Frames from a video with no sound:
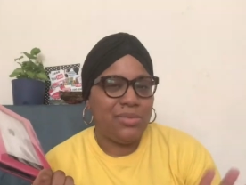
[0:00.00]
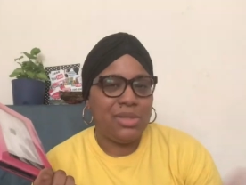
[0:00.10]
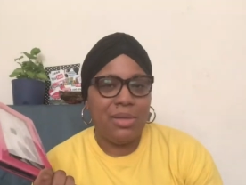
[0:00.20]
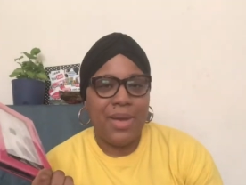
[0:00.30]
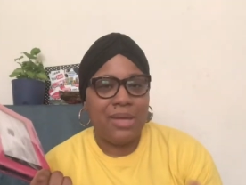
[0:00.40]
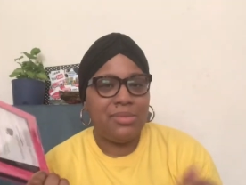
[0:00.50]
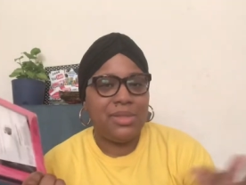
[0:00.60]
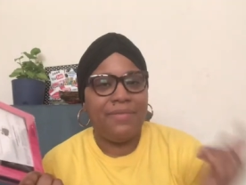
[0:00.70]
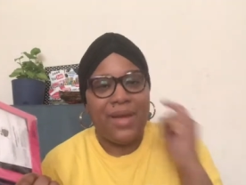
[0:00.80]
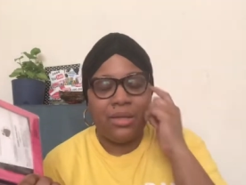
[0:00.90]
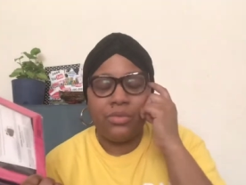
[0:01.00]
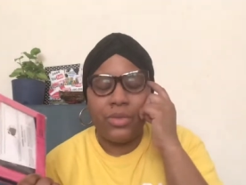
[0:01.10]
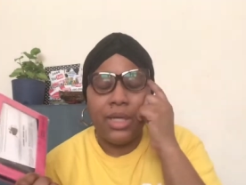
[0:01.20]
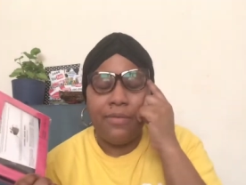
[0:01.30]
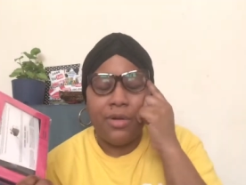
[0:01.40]
for some items if I can
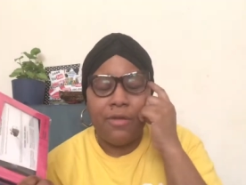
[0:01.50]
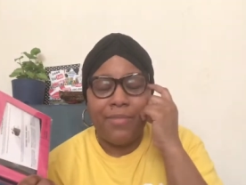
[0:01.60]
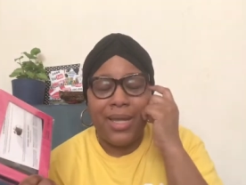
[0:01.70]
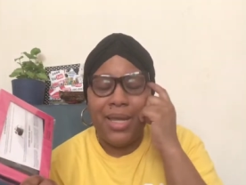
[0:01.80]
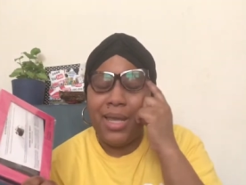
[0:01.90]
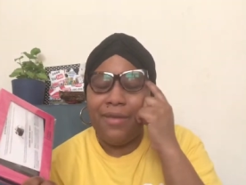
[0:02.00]
think of it off my head.